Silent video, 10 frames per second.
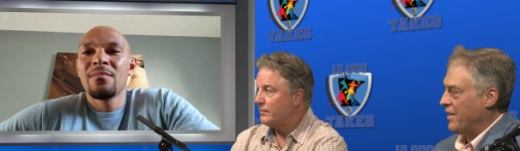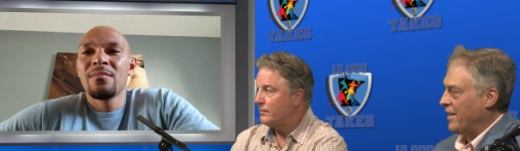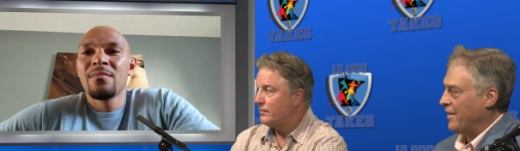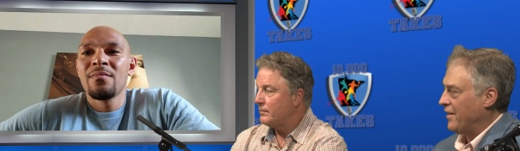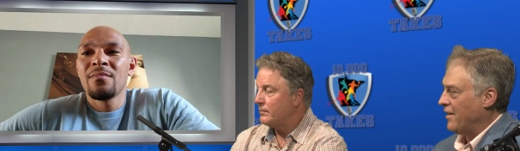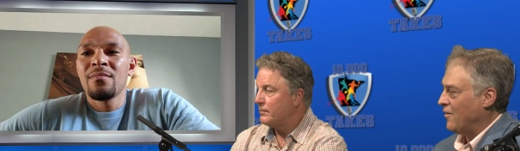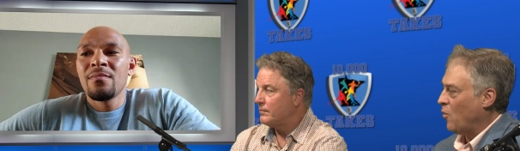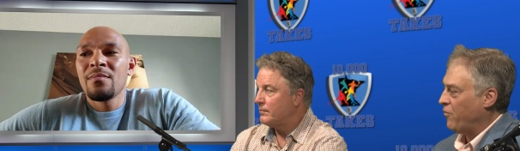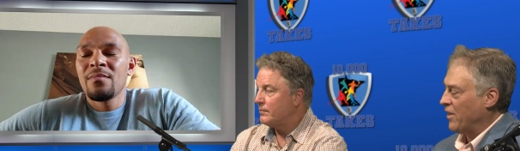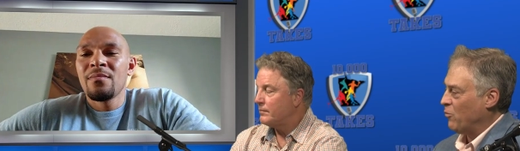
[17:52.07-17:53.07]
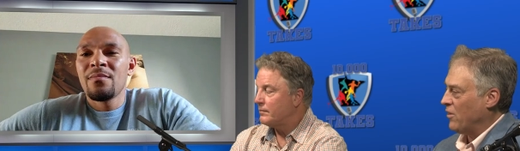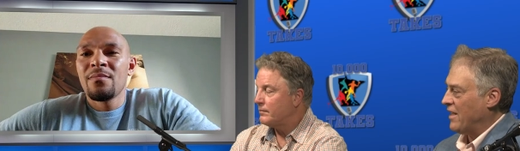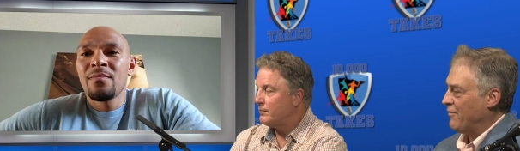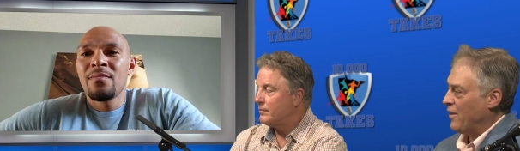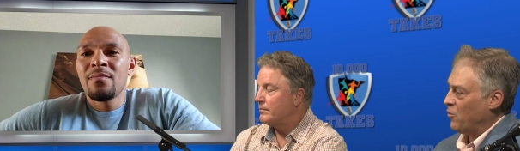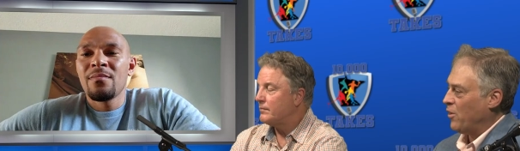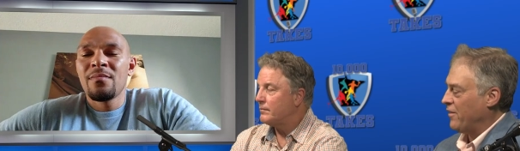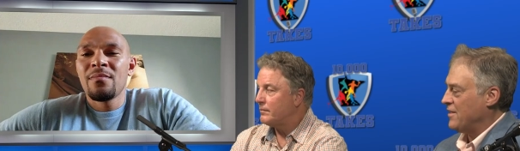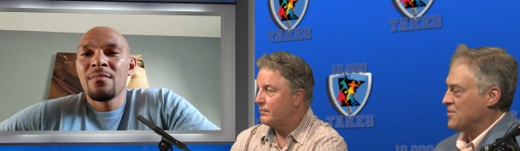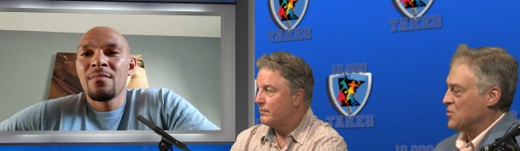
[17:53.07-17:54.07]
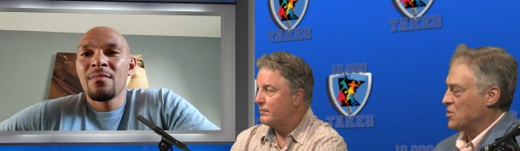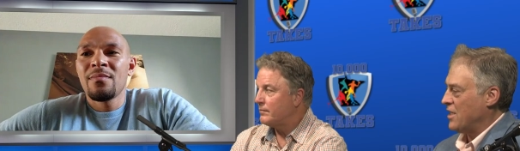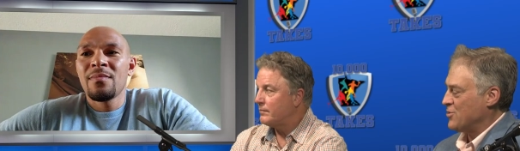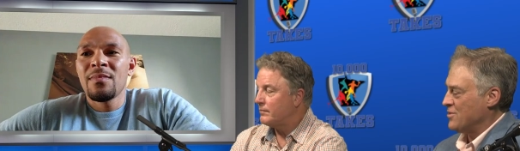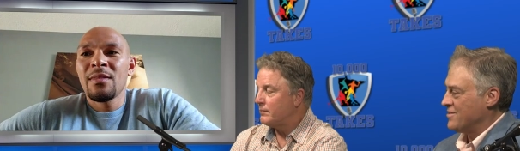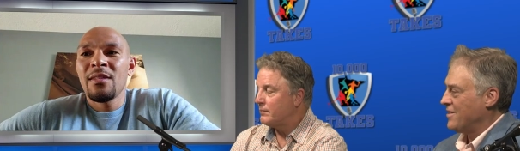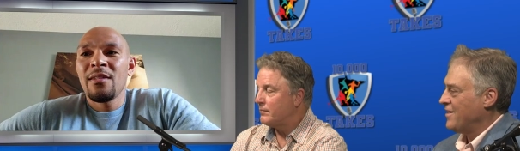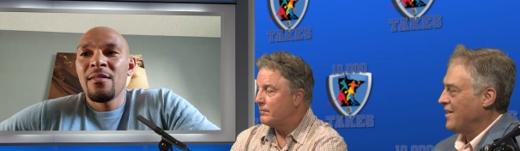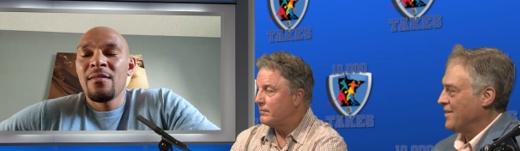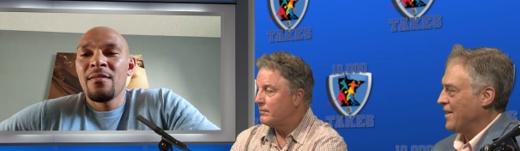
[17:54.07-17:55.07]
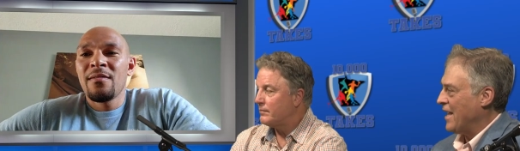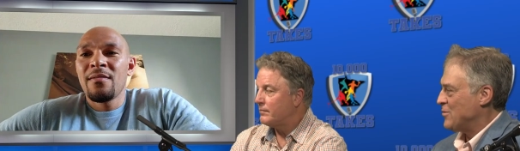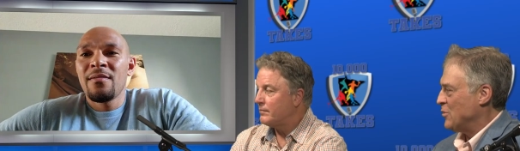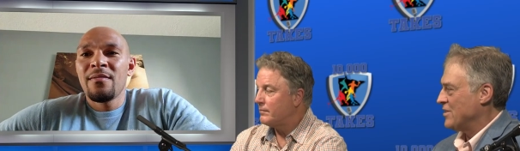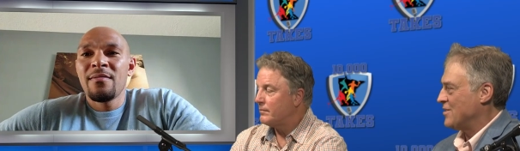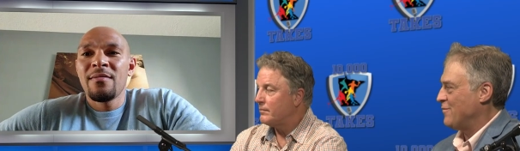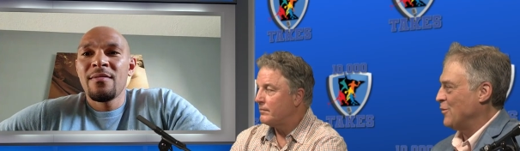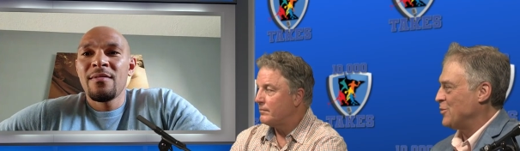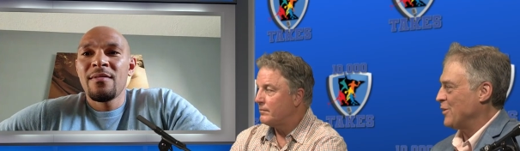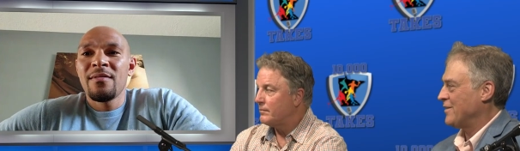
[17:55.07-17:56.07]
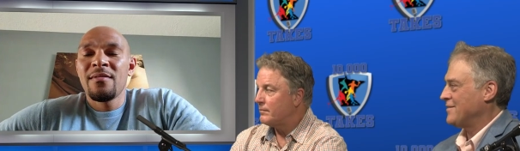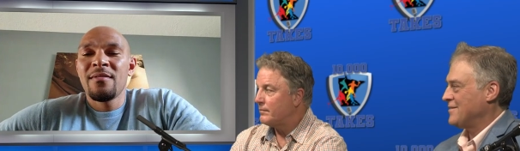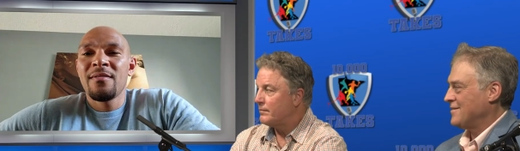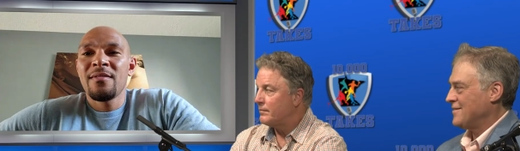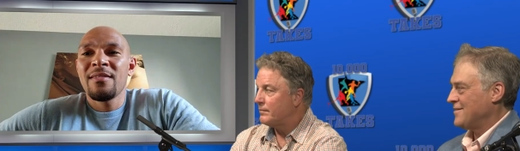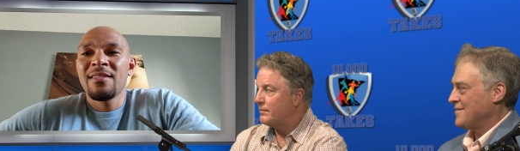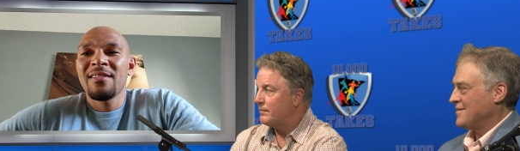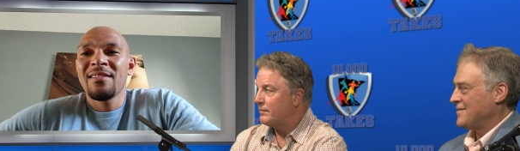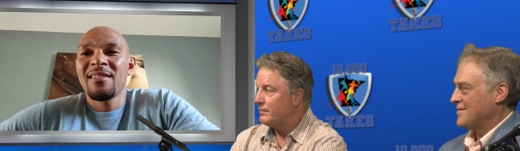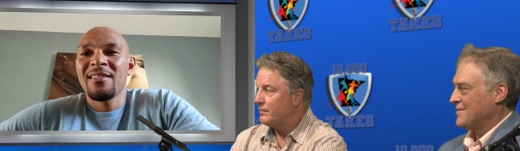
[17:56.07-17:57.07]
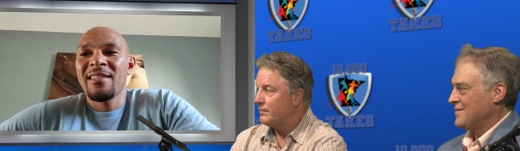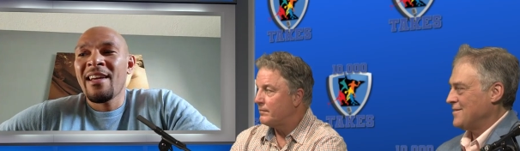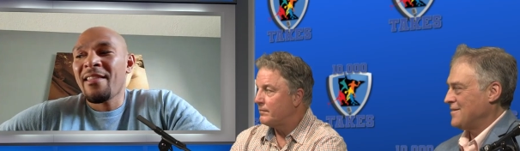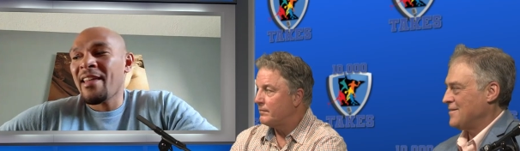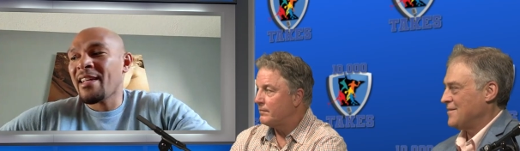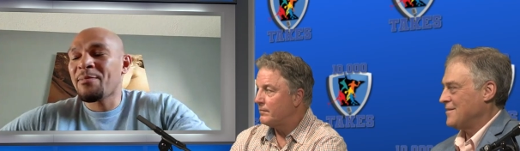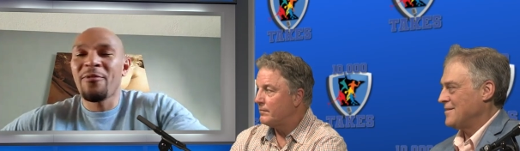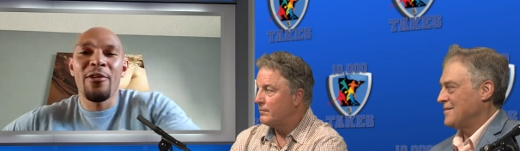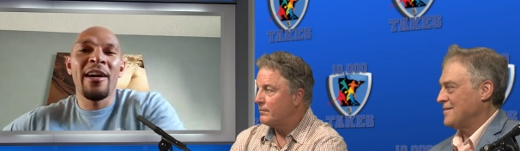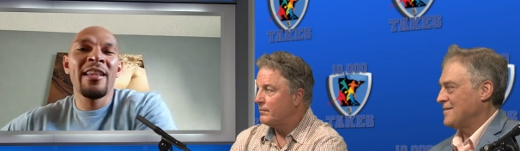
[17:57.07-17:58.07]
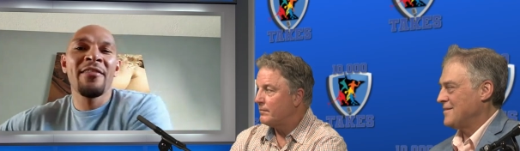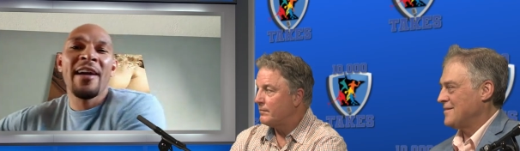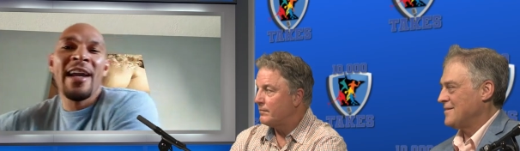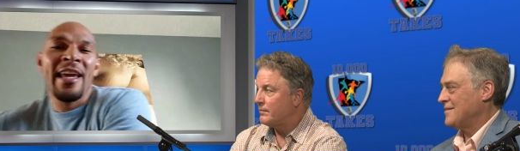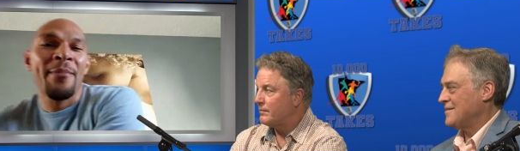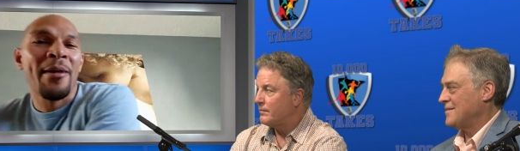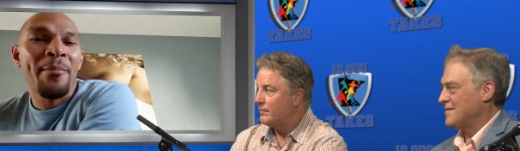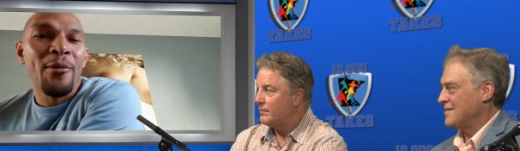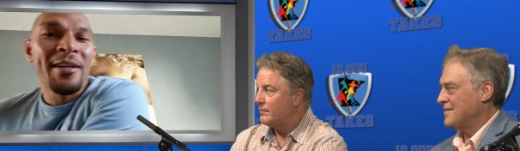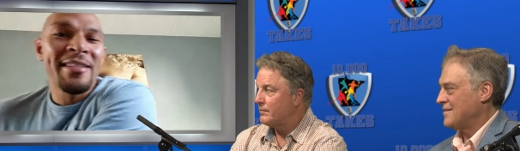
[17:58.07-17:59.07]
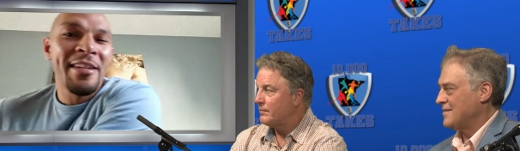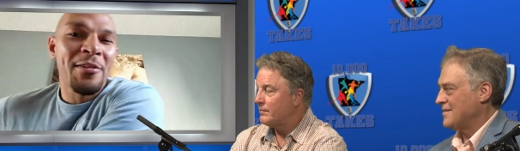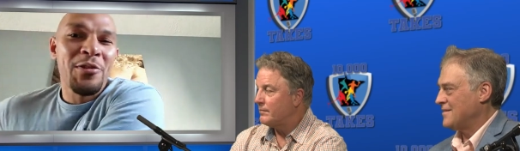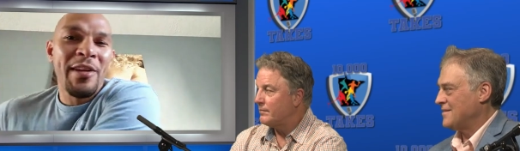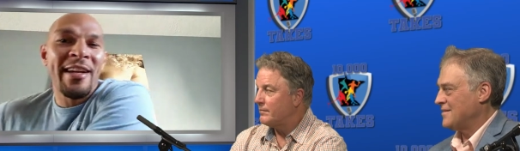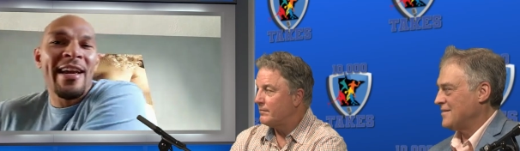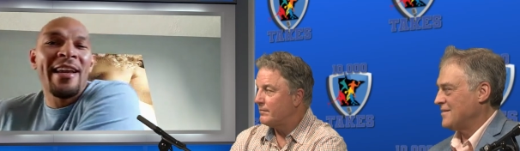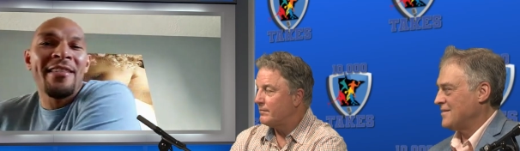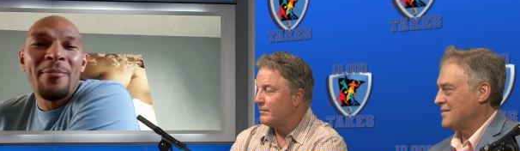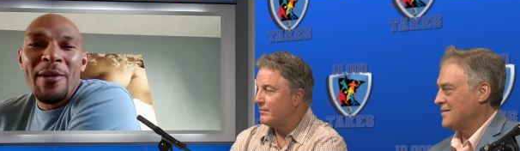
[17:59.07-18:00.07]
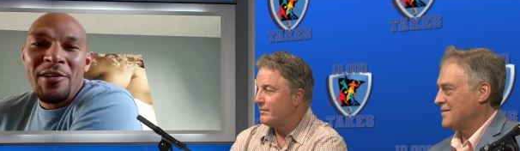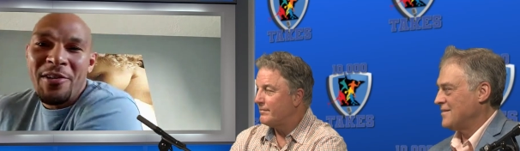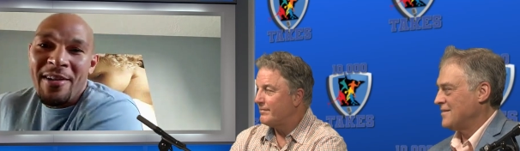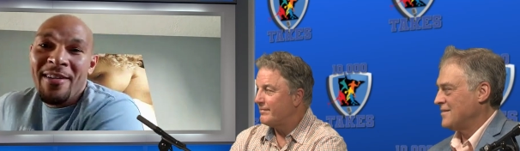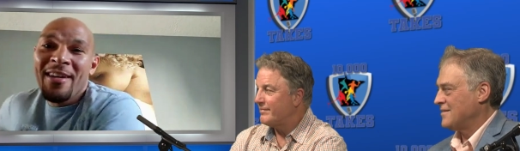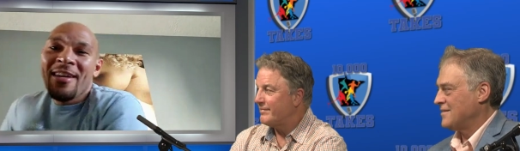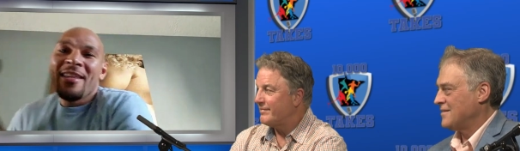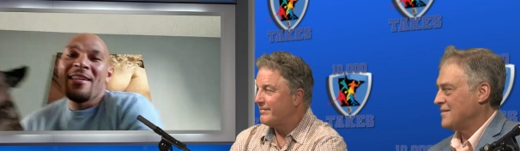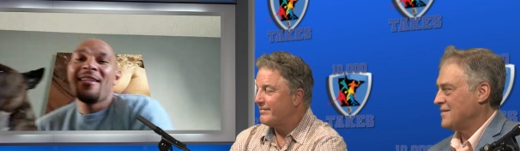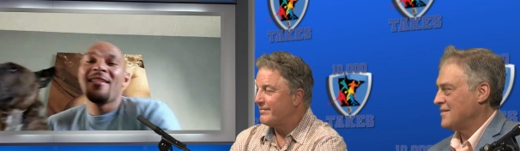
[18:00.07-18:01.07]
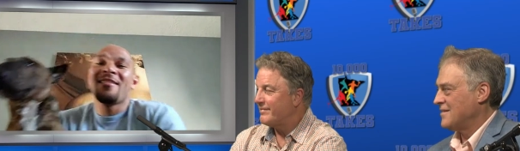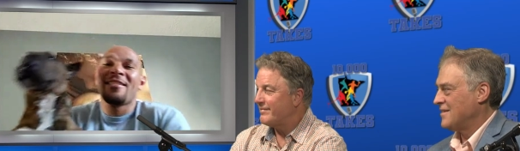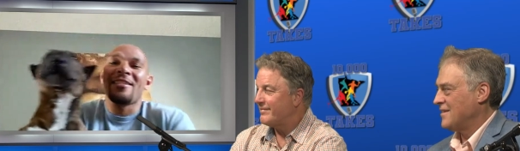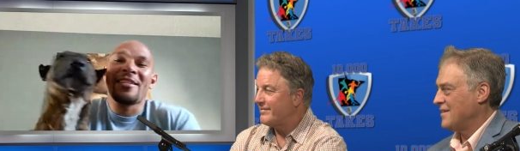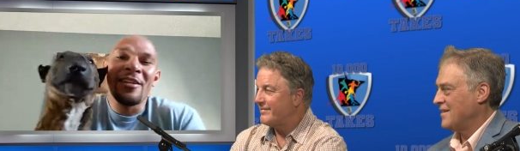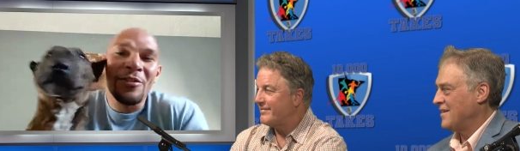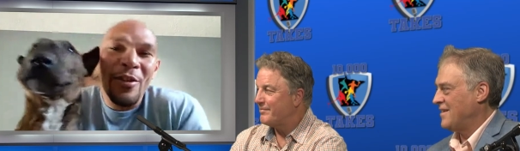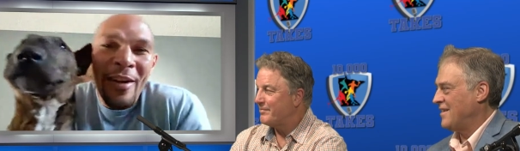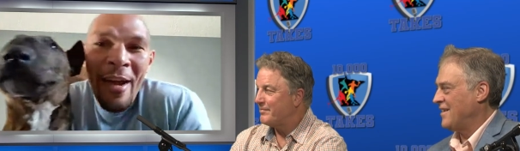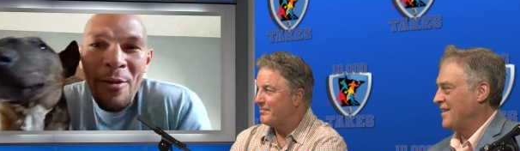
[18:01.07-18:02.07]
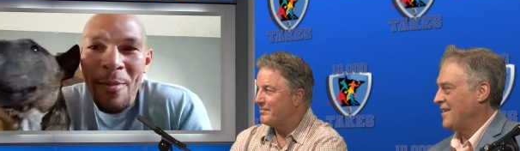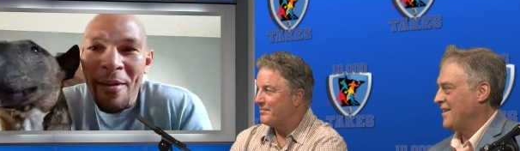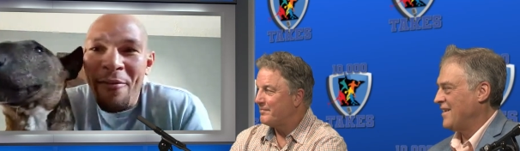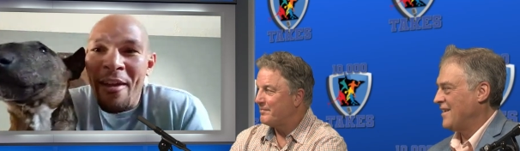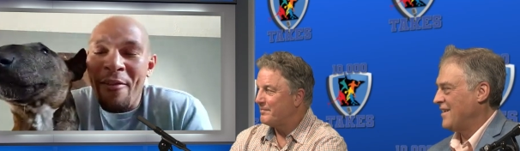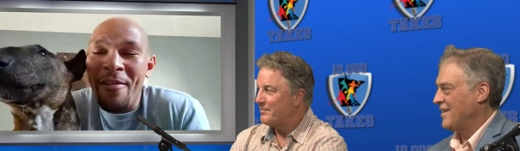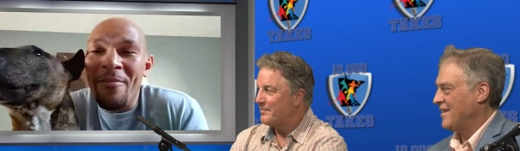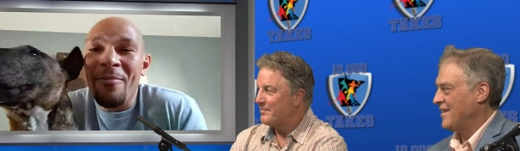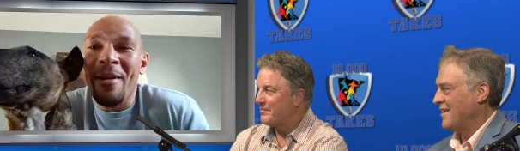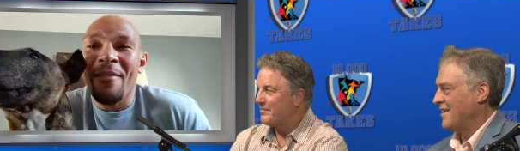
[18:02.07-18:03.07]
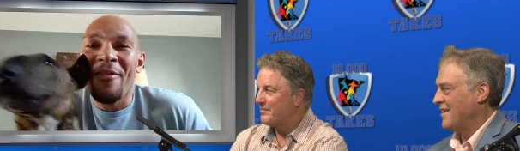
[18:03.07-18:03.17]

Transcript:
Speaker 1: and uh, hopefully we'll have another one of these discussions in the not-too-distant future.
Speaker 2: Yeah, thanks. Before I leave, I got to get my boy Tito Trinidad in the picture here. Tito Trinidad was my favorite, my